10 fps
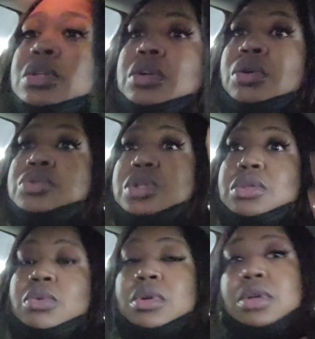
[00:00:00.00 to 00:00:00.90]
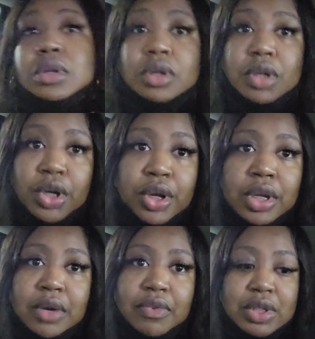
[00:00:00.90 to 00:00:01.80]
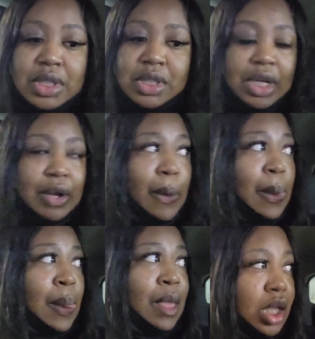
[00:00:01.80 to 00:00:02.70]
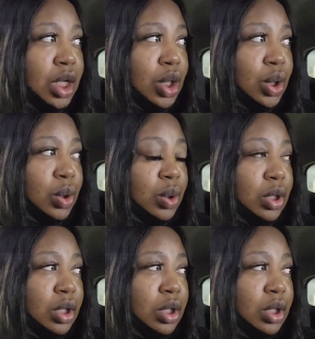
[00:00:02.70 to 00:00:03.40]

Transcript: to the grocery store earlier versus later. Anywho.